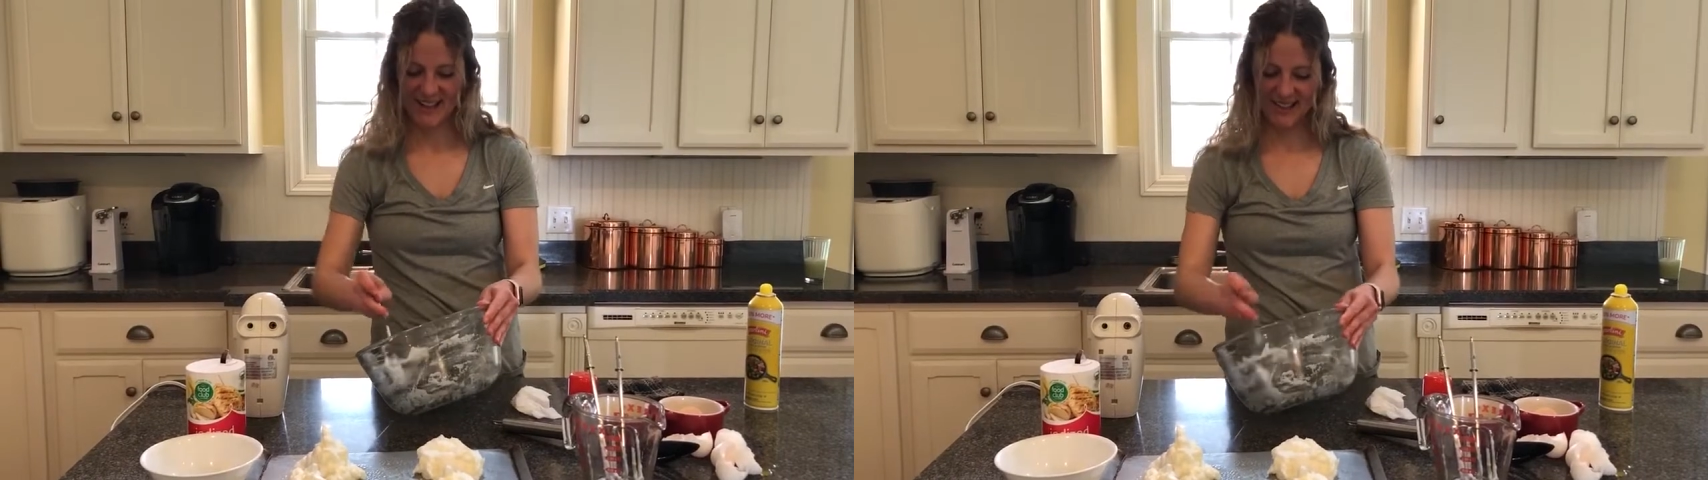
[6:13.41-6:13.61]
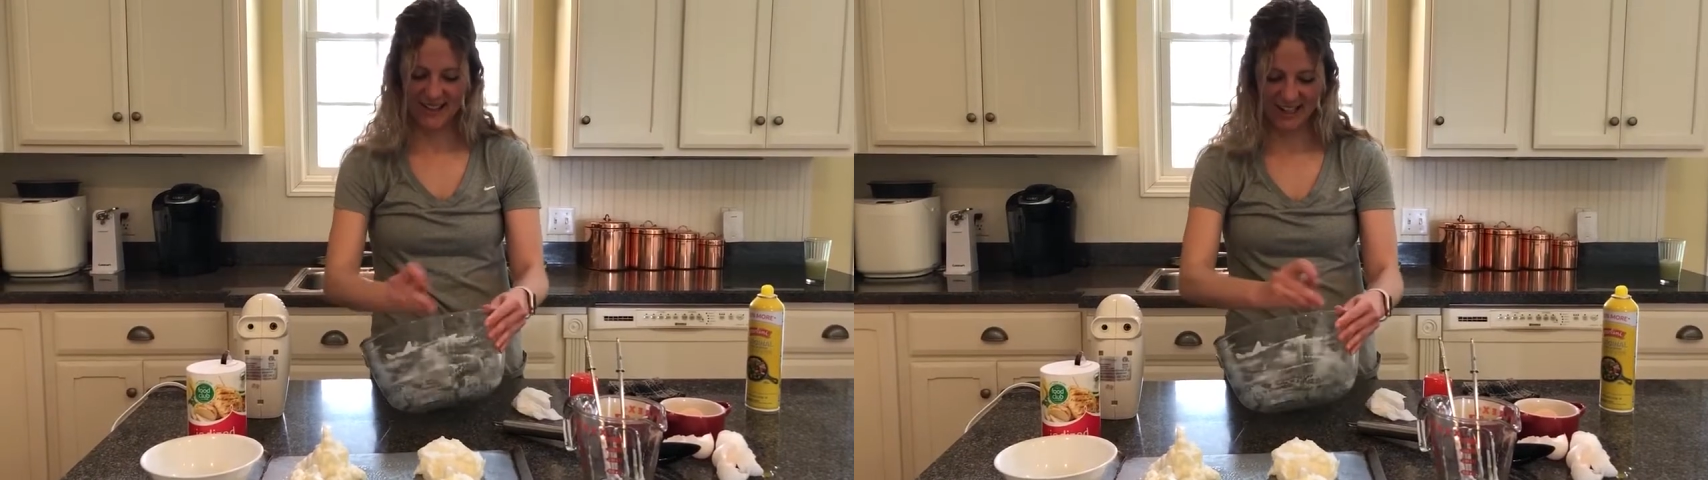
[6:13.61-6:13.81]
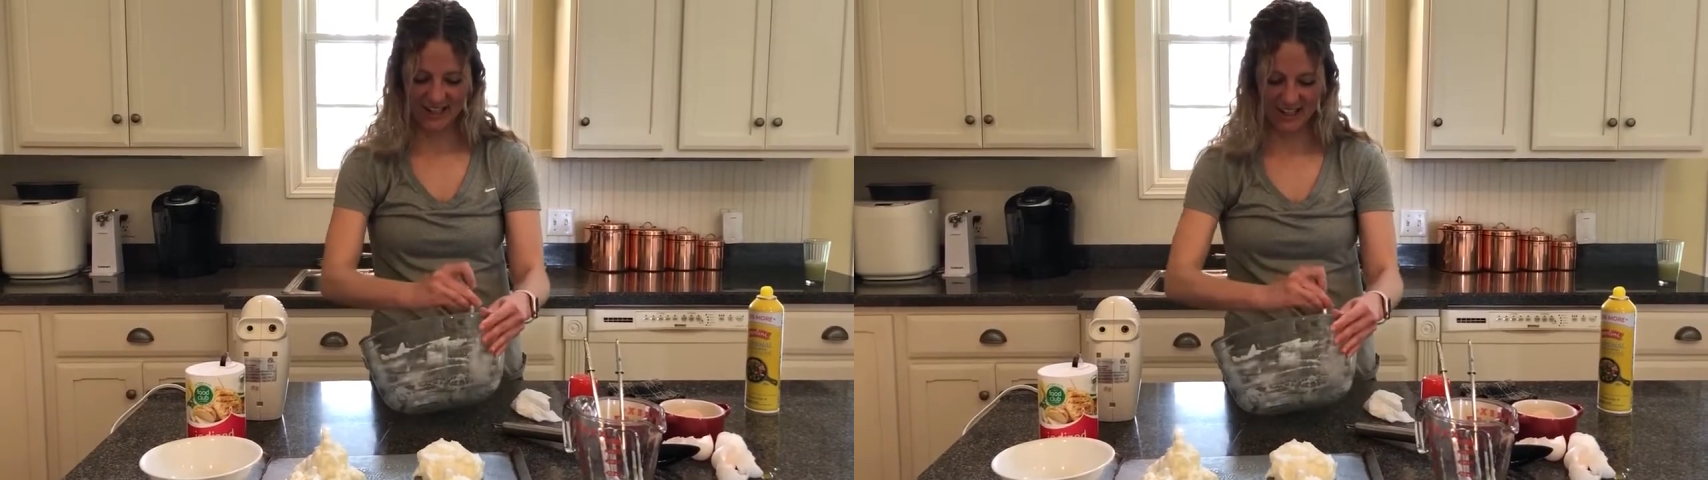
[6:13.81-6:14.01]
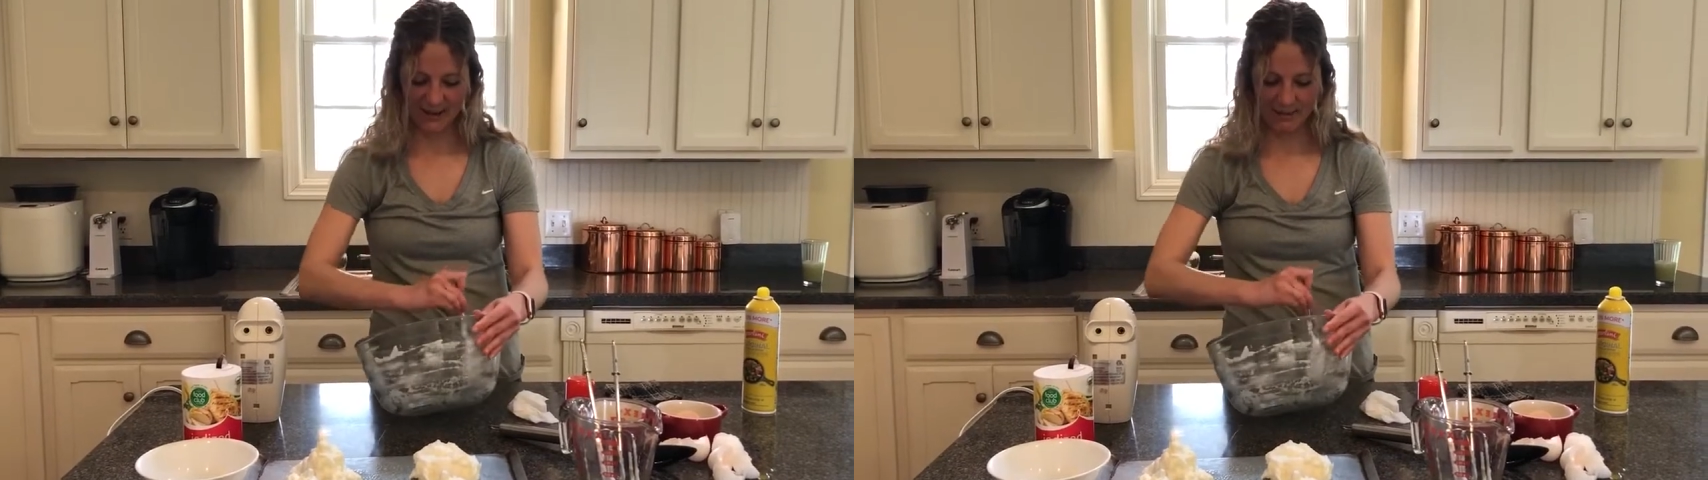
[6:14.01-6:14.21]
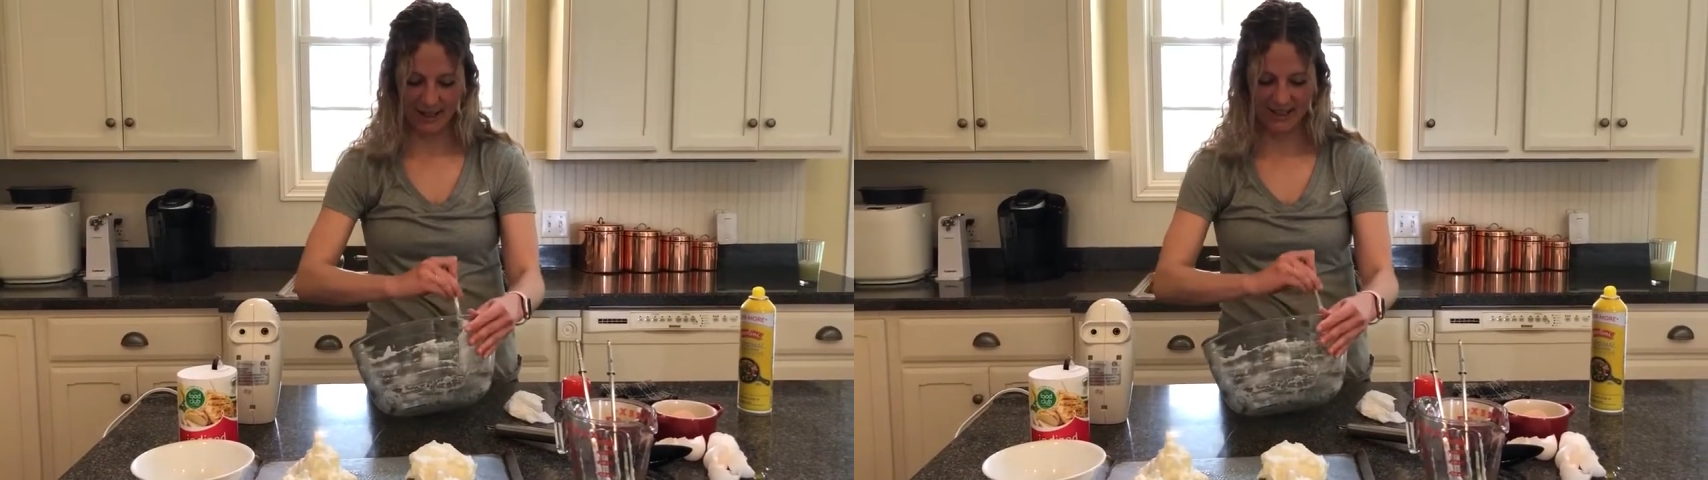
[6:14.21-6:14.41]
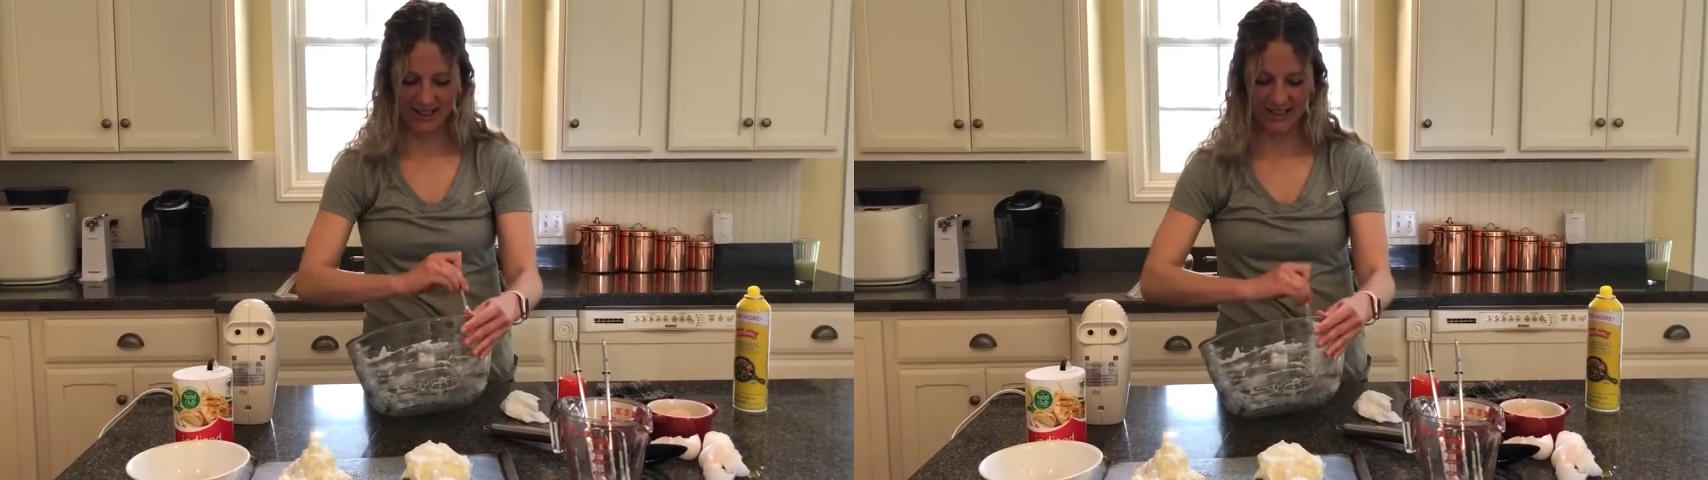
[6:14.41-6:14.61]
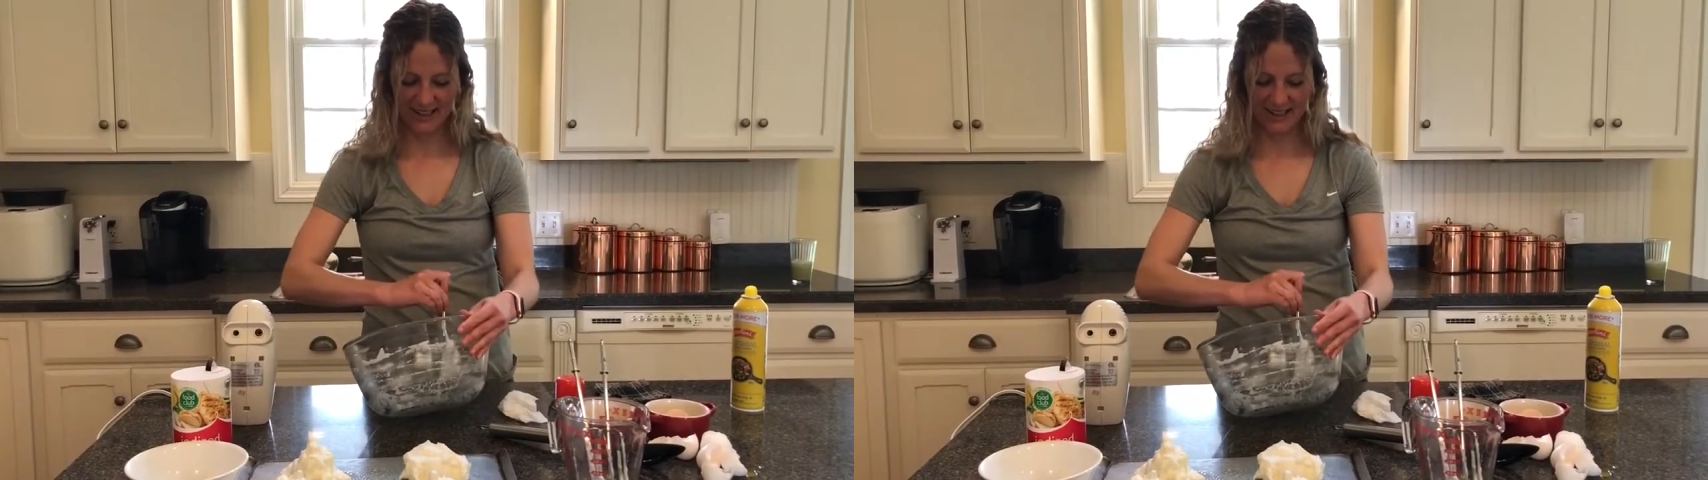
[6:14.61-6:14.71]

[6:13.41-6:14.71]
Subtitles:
your electric mixer.